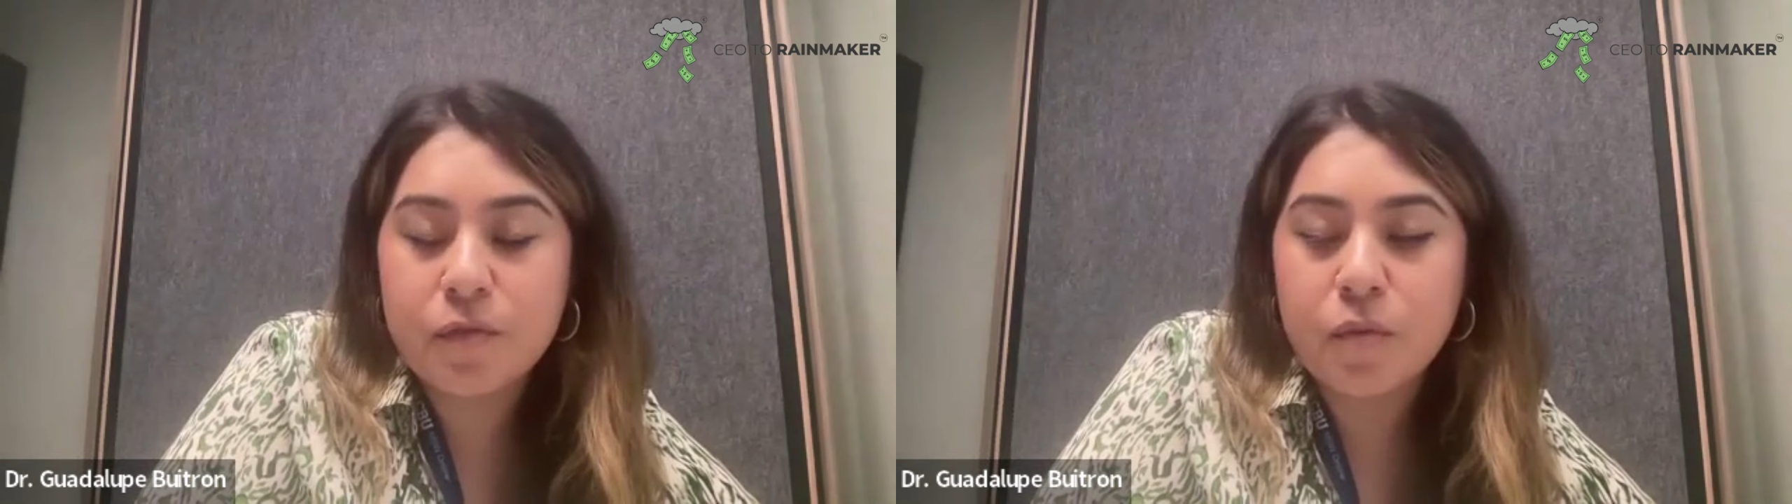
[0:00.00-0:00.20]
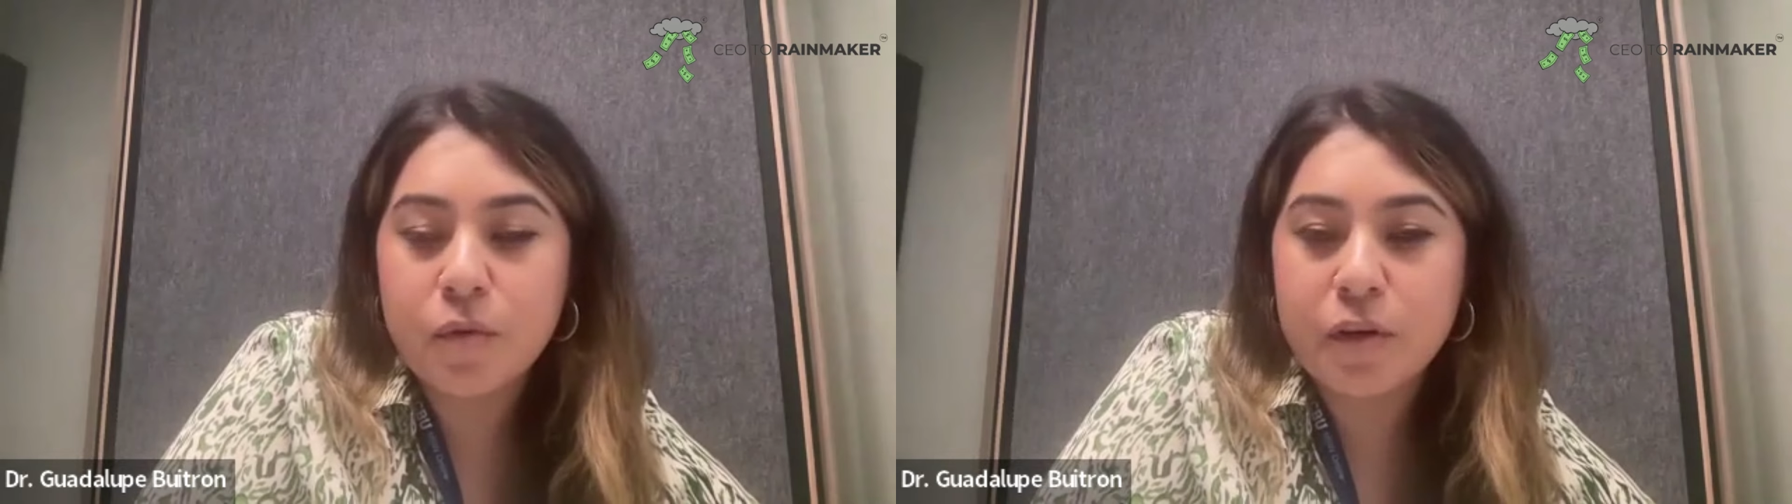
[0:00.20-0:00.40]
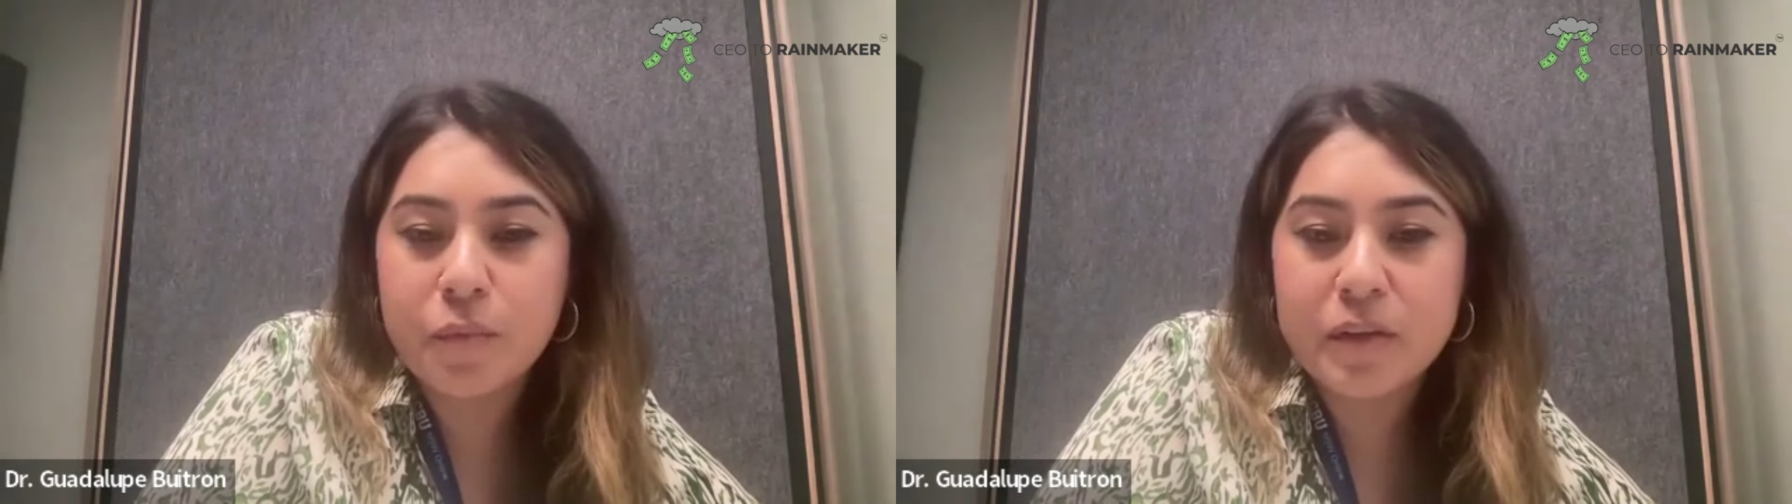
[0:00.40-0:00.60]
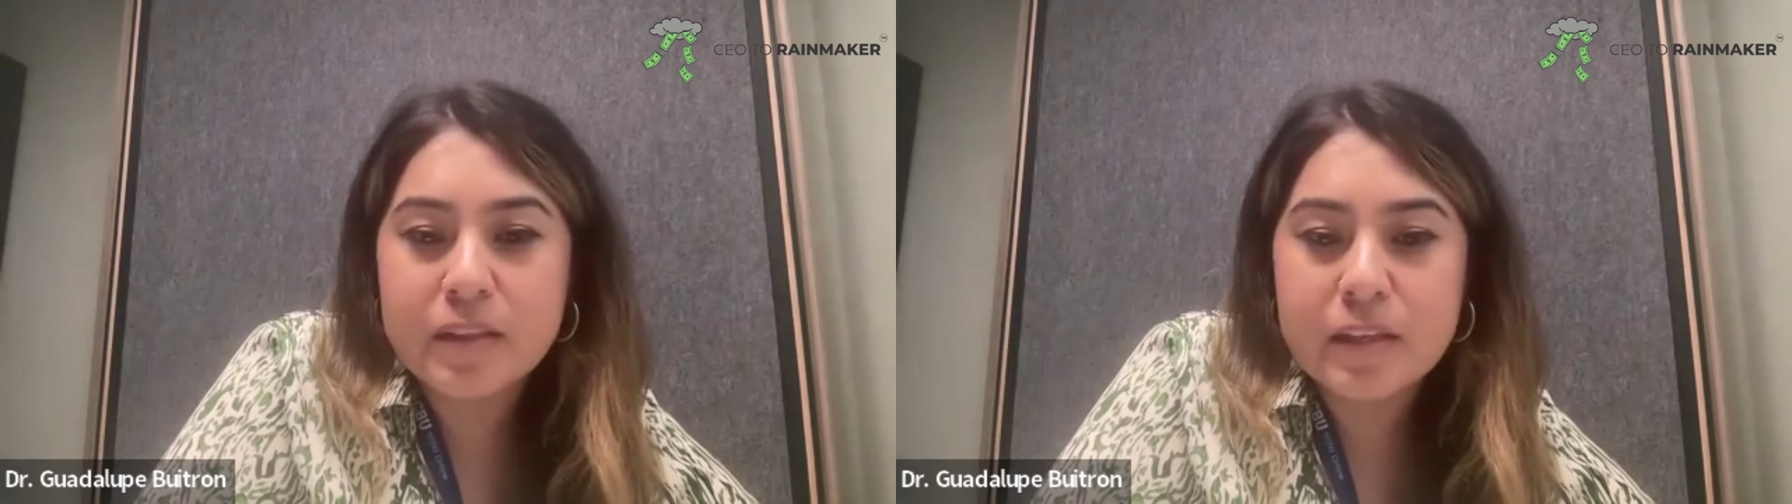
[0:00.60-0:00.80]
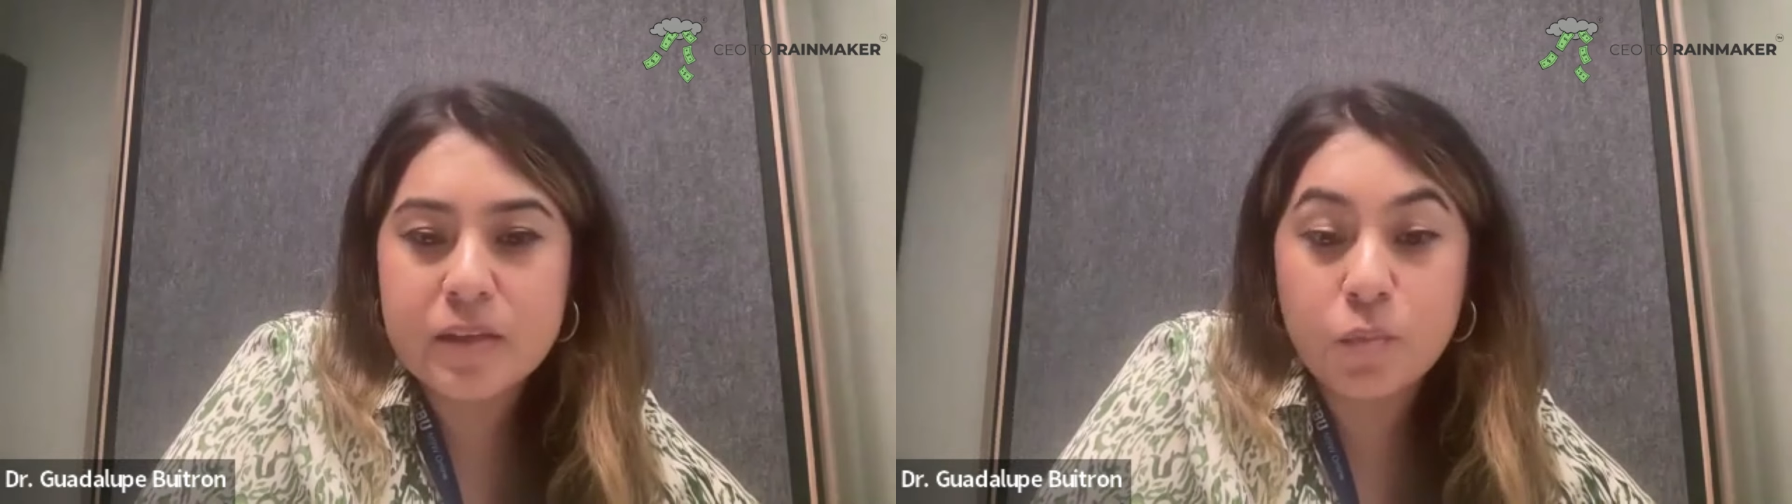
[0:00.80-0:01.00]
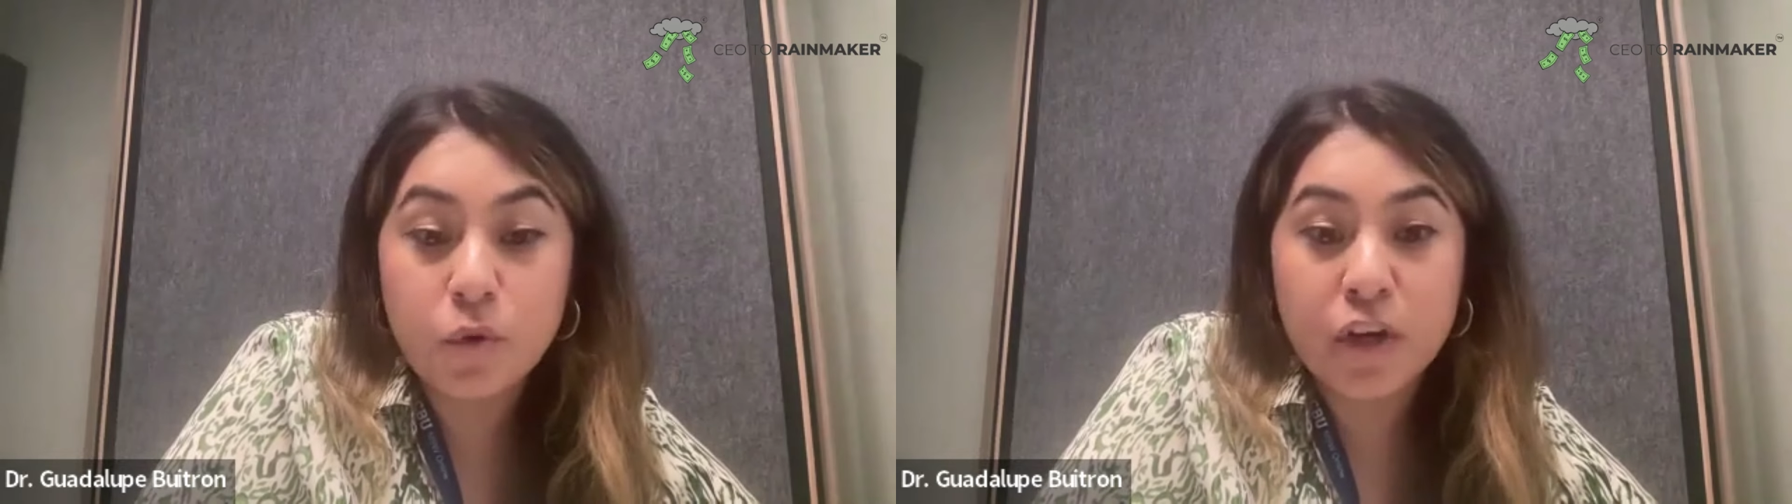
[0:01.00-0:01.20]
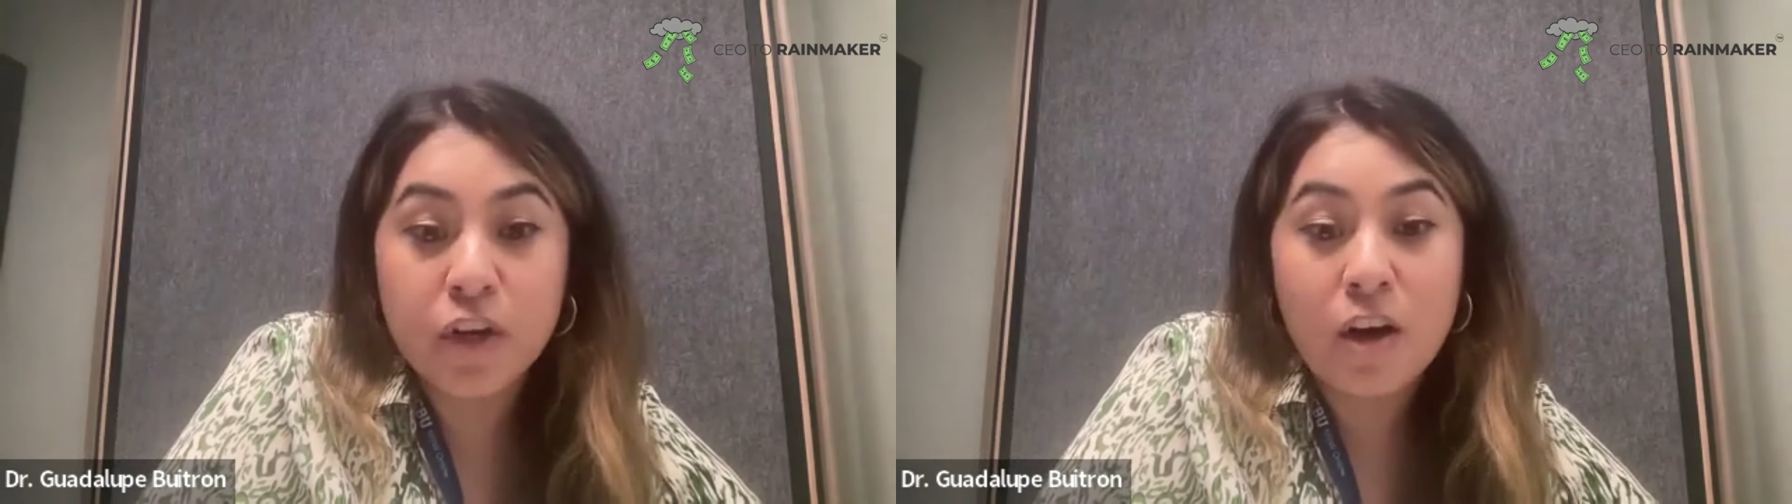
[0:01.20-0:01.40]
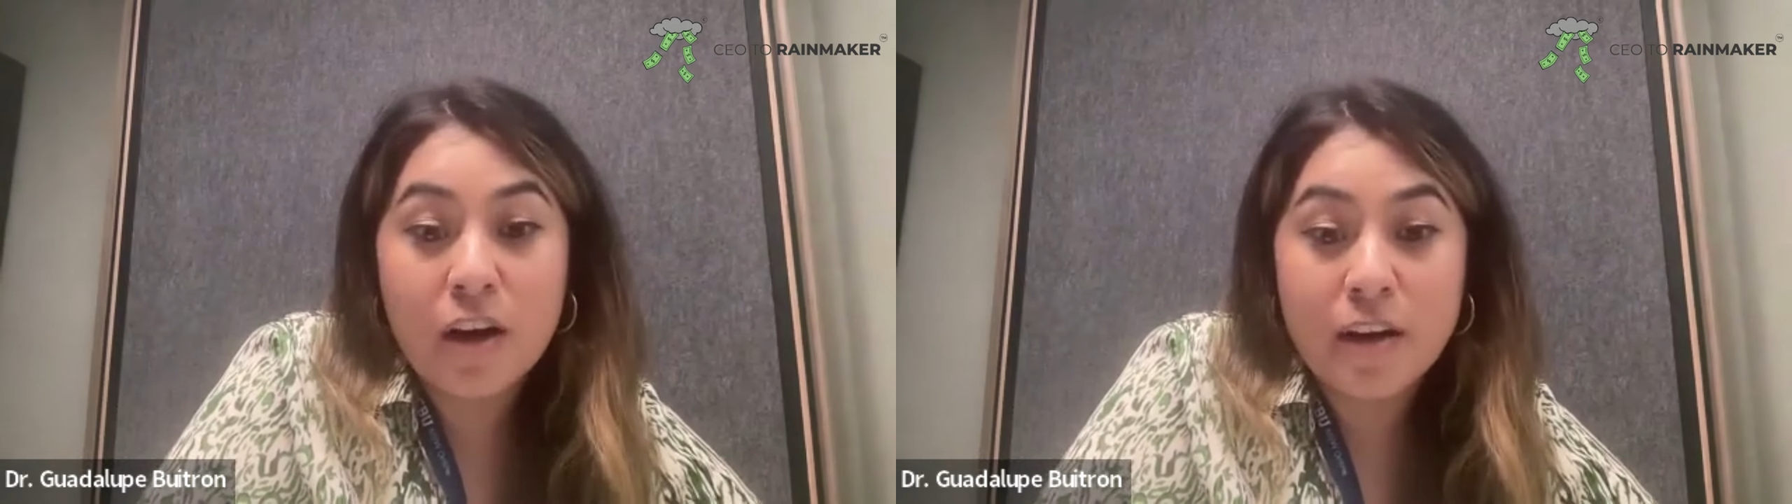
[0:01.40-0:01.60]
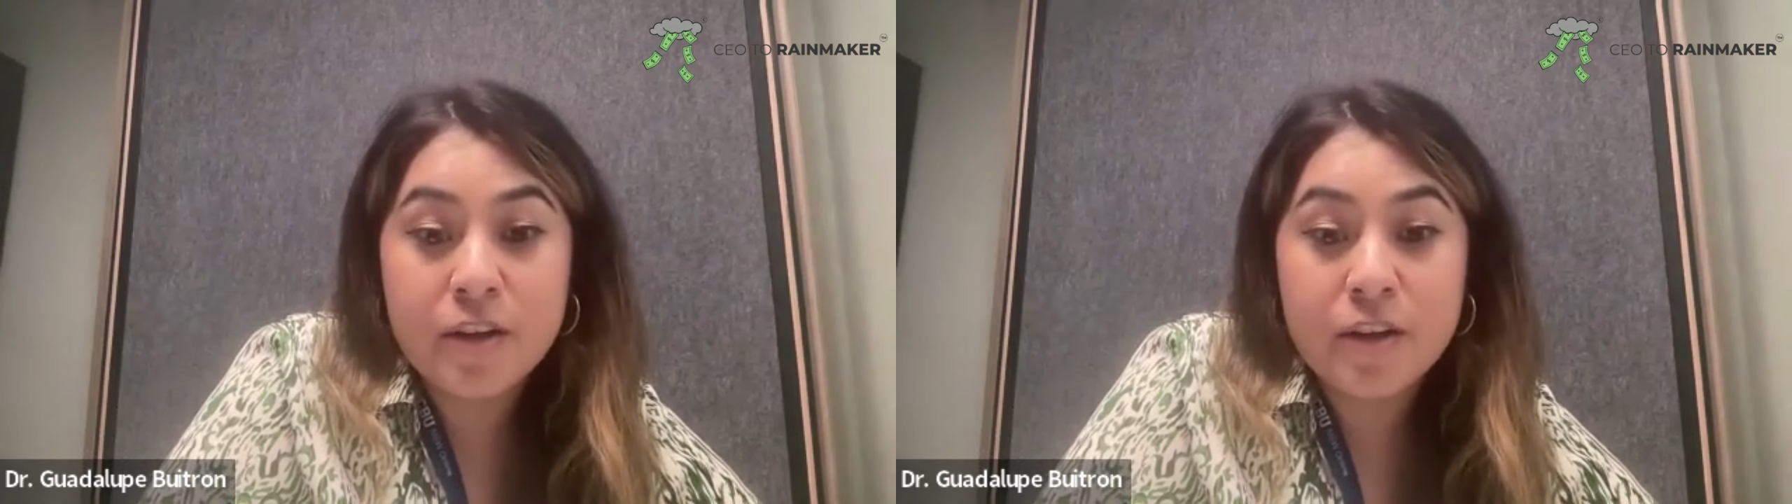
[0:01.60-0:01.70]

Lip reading: forward, really work on